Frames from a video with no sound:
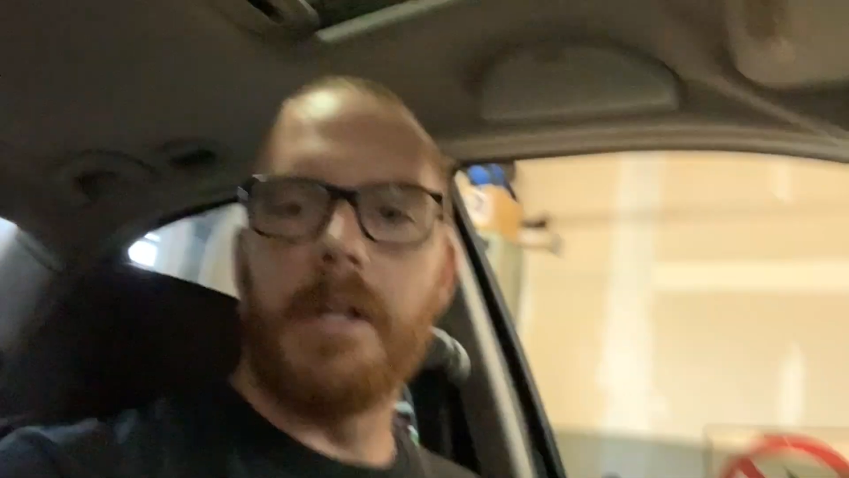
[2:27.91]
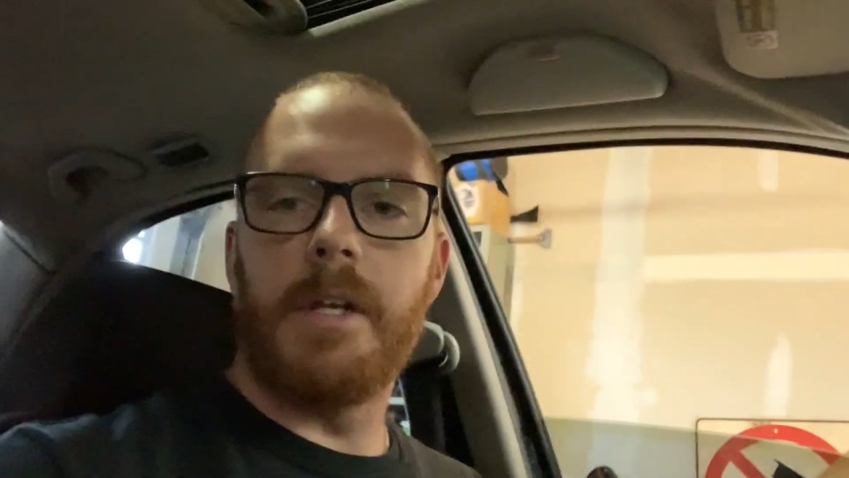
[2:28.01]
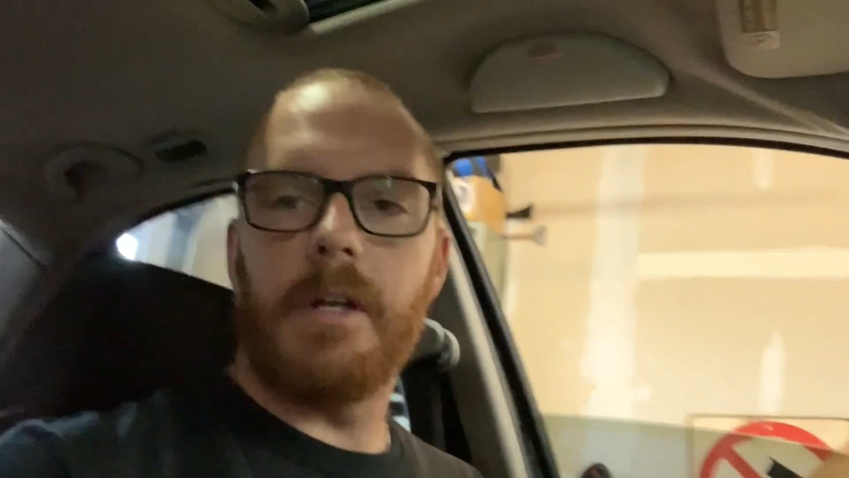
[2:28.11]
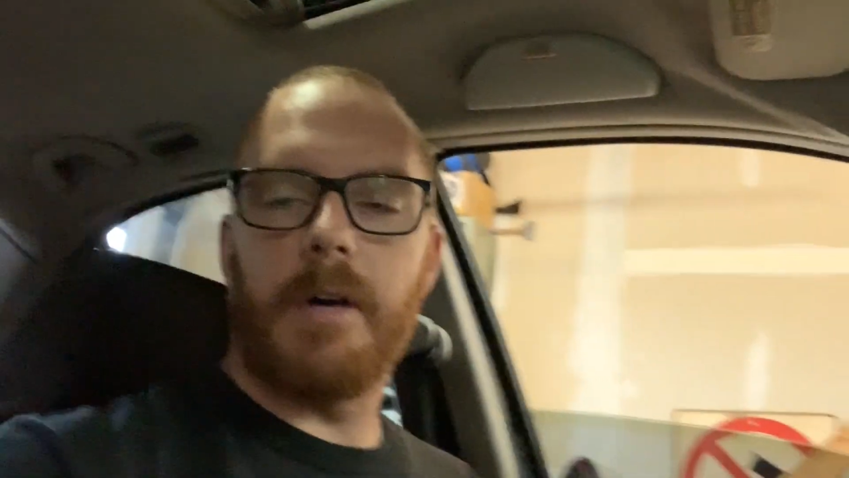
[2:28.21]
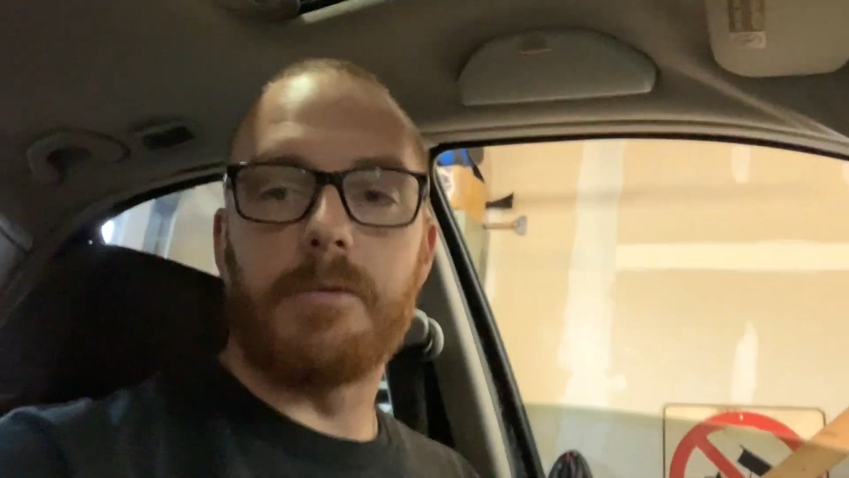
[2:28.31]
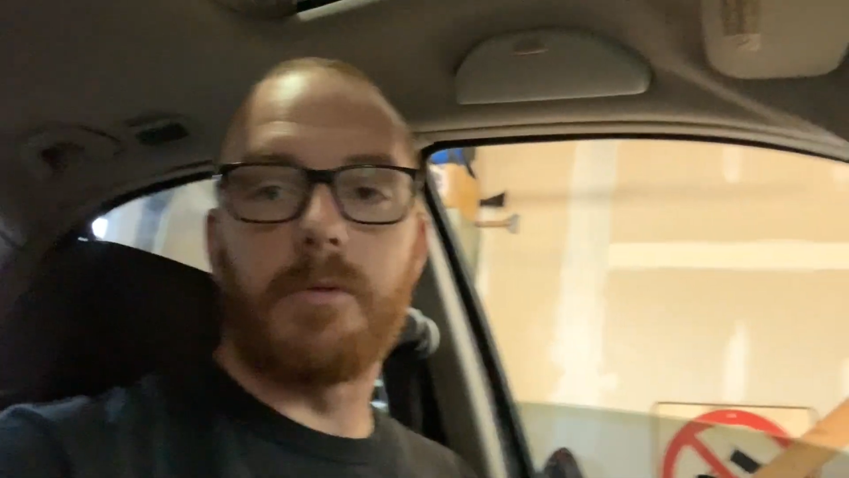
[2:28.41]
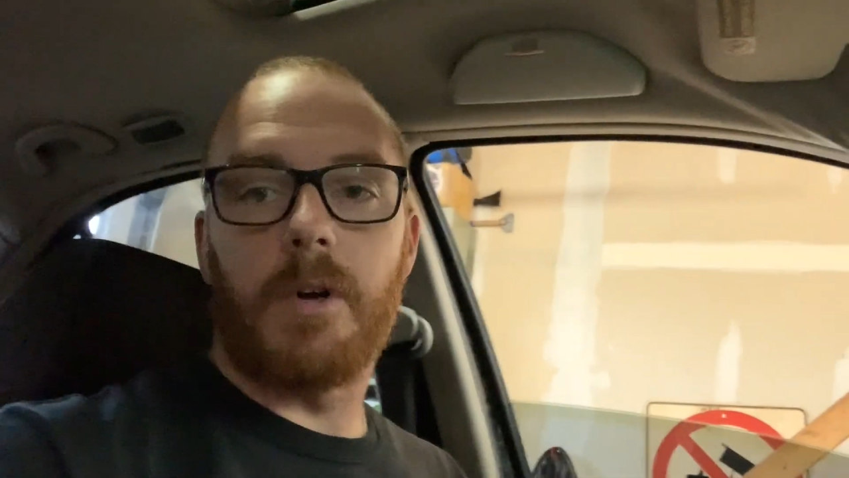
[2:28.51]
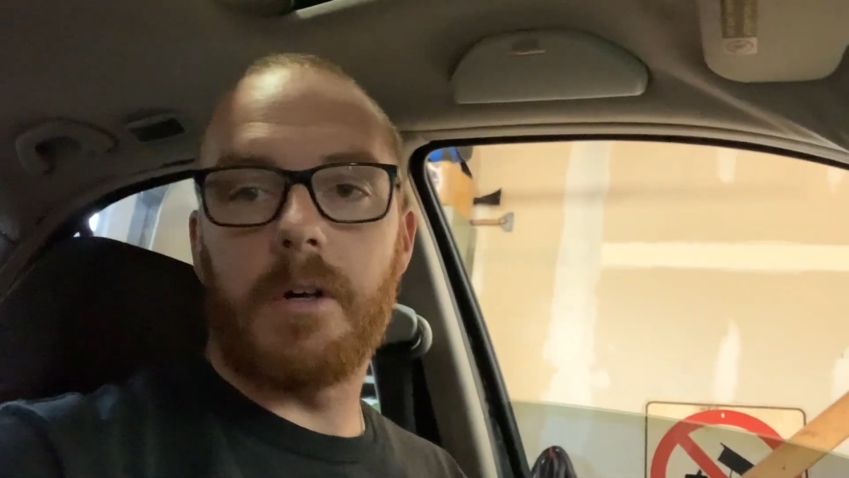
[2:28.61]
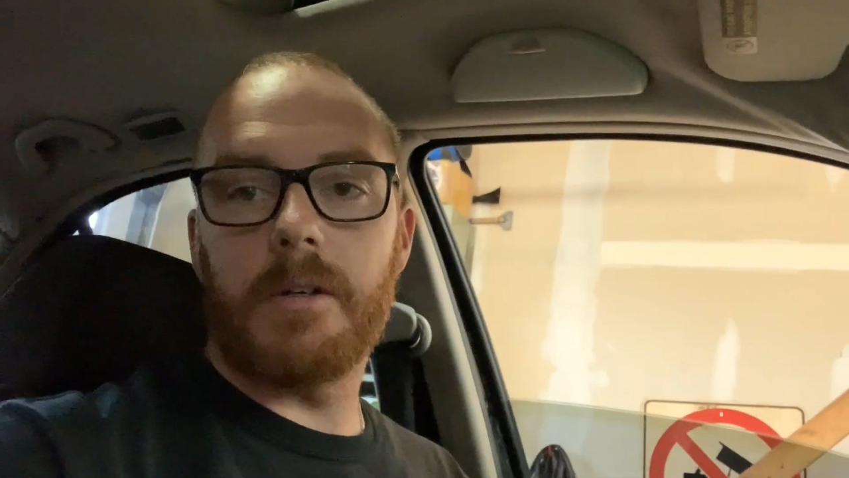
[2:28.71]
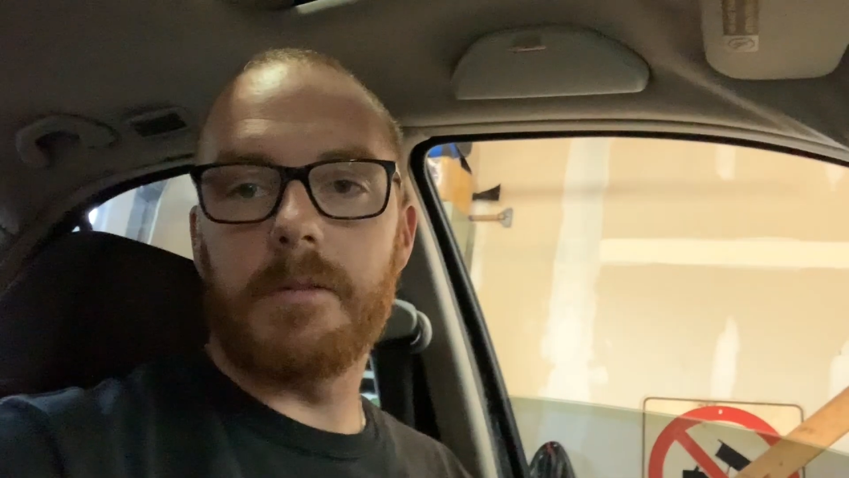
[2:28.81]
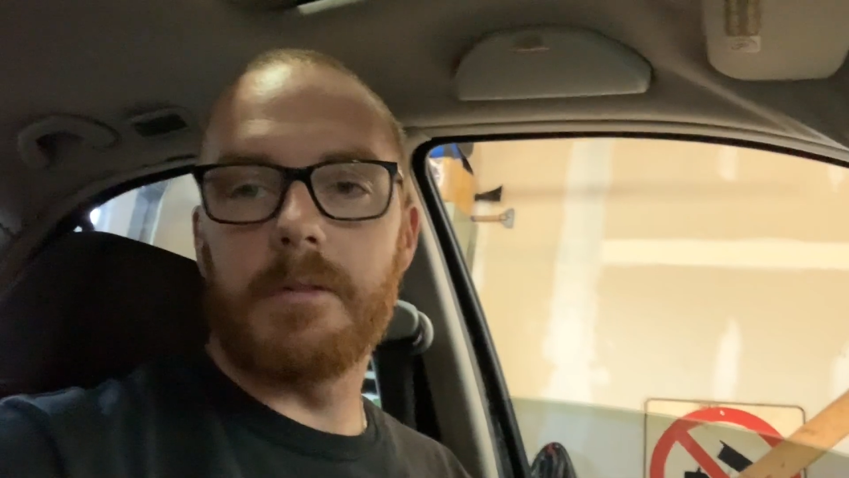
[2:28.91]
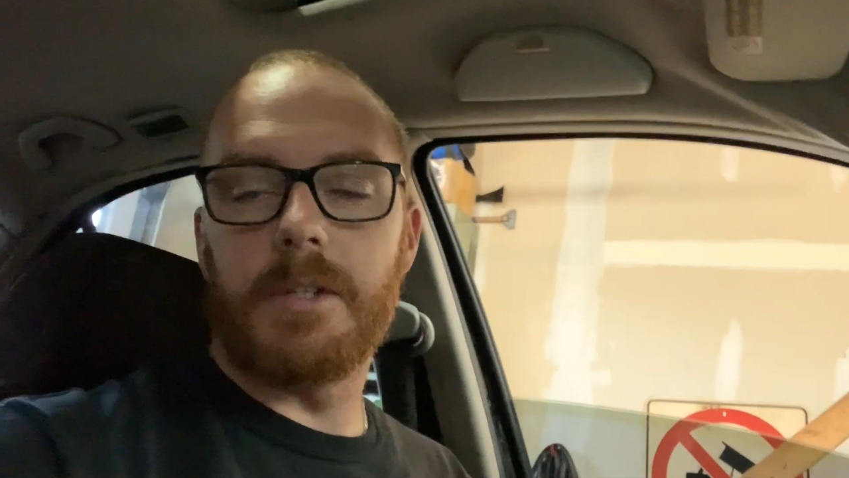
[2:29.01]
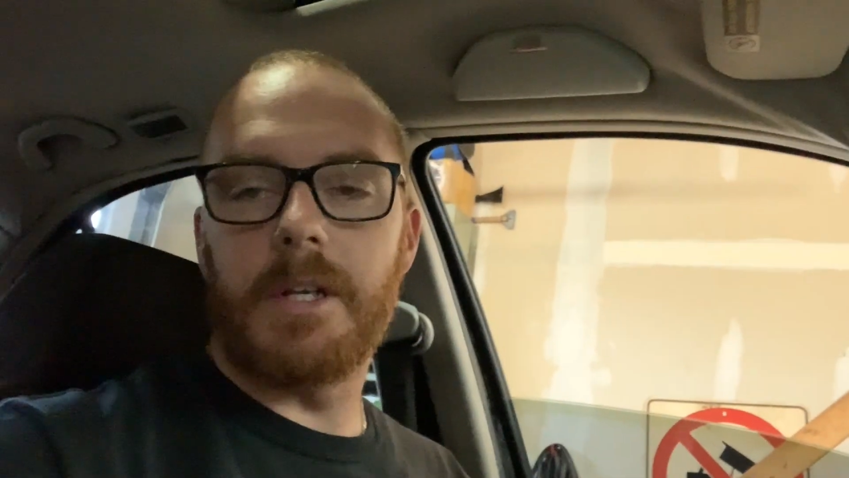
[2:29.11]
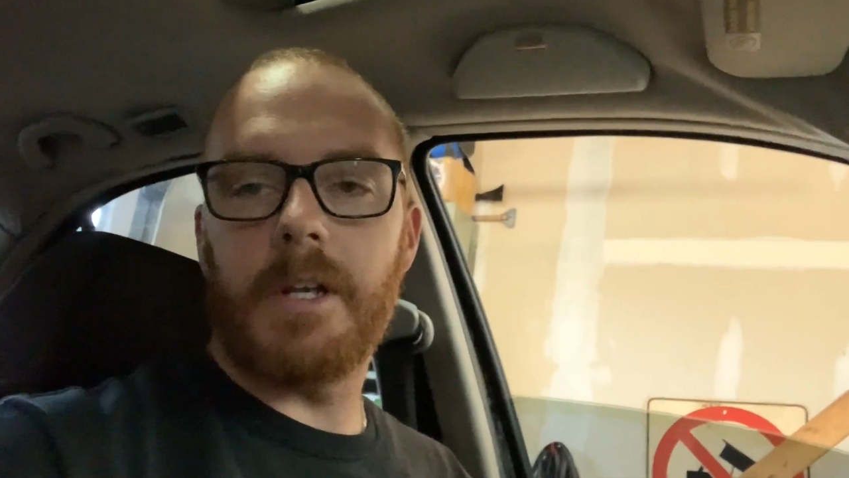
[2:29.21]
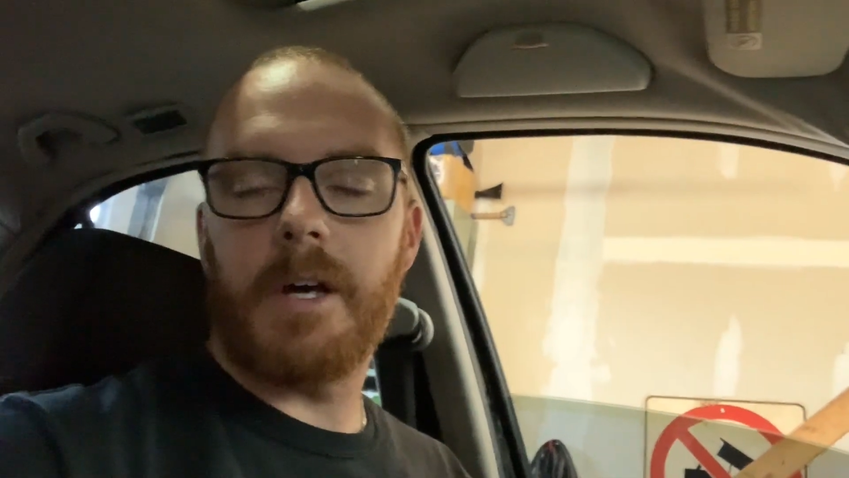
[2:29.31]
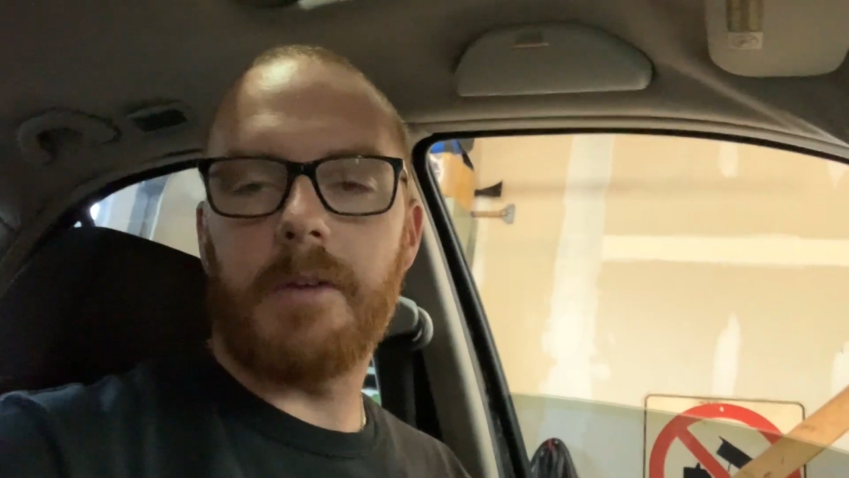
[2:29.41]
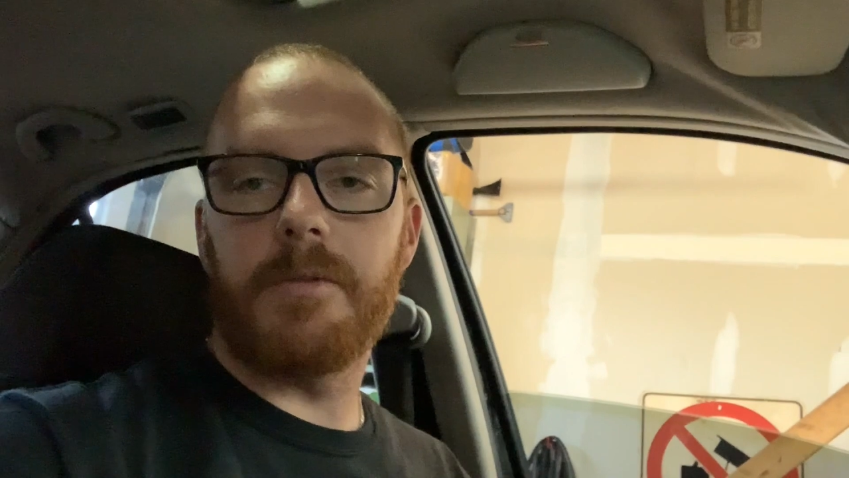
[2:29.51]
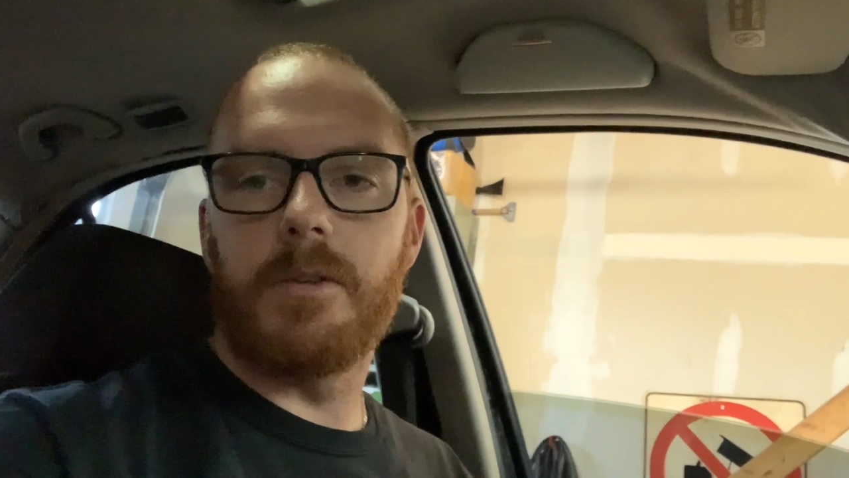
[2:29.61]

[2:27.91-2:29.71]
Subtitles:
I was wrong. Didn't have